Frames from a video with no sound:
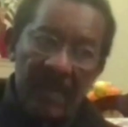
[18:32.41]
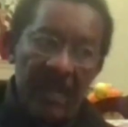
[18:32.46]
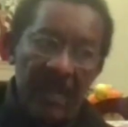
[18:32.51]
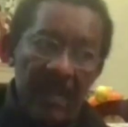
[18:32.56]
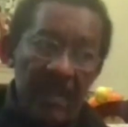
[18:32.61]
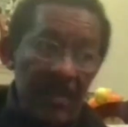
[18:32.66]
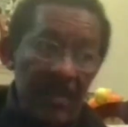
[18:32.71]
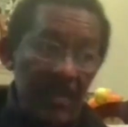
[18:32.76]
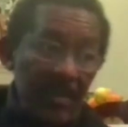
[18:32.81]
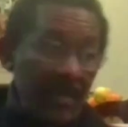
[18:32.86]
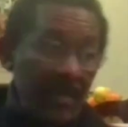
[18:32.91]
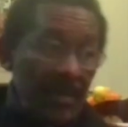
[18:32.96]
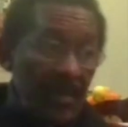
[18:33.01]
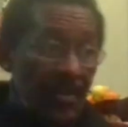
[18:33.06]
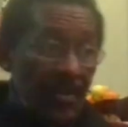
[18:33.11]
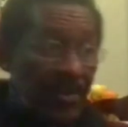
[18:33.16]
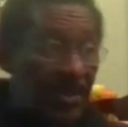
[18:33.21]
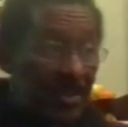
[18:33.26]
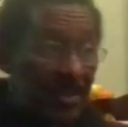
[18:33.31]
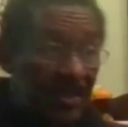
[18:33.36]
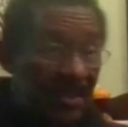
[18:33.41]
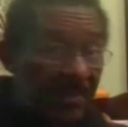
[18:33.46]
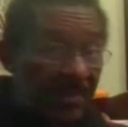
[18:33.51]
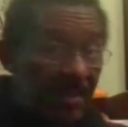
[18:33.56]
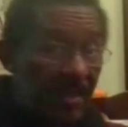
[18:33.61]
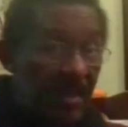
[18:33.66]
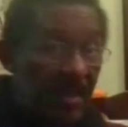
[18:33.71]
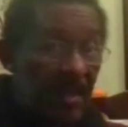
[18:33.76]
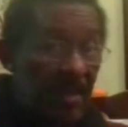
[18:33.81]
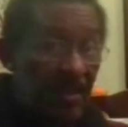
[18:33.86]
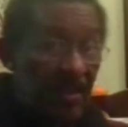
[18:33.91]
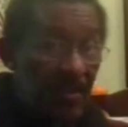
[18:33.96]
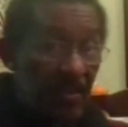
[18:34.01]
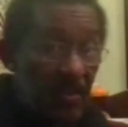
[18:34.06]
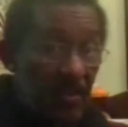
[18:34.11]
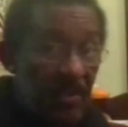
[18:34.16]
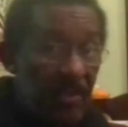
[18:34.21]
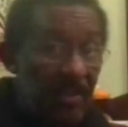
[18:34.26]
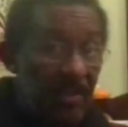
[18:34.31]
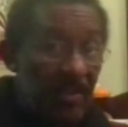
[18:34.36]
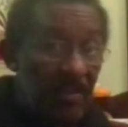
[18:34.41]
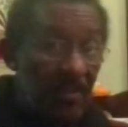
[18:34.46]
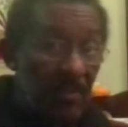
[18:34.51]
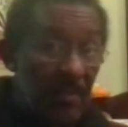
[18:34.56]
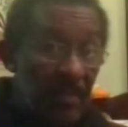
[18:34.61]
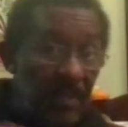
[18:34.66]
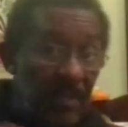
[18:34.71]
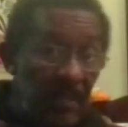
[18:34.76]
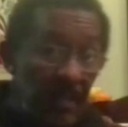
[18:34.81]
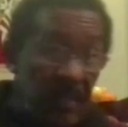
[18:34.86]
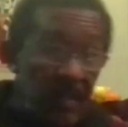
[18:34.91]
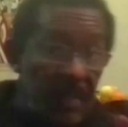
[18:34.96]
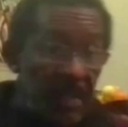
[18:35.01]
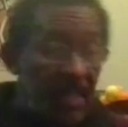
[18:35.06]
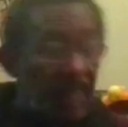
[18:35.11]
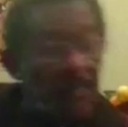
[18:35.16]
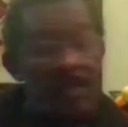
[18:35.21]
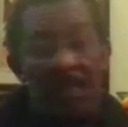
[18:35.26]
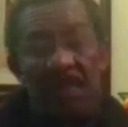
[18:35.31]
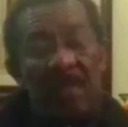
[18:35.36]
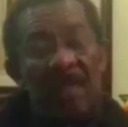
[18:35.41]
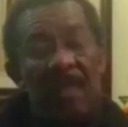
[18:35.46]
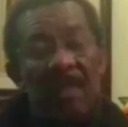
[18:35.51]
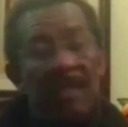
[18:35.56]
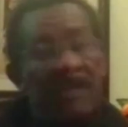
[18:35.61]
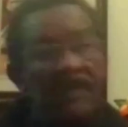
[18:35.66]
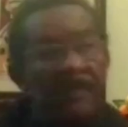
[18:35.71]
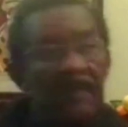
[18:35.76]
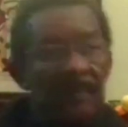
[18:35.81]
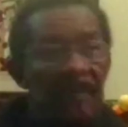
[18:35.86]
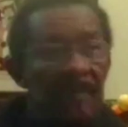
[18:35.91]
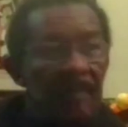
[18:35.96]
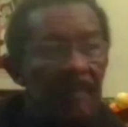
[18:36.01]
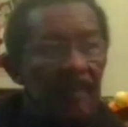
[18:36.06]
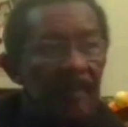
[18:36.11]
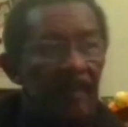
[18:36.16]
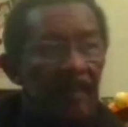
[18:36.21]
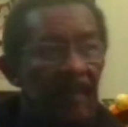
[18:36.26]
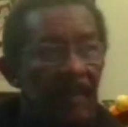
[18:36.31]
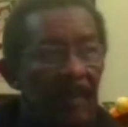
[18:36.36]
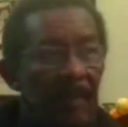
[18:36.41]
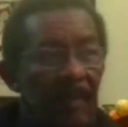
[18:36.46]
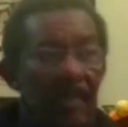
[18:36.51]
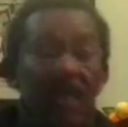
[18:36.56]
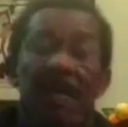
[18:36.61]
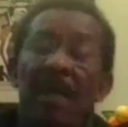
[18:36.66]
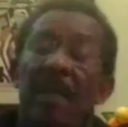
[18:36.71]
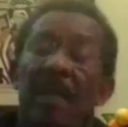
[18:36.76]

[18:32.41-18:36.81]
in a civilized Christian way. He never did that. But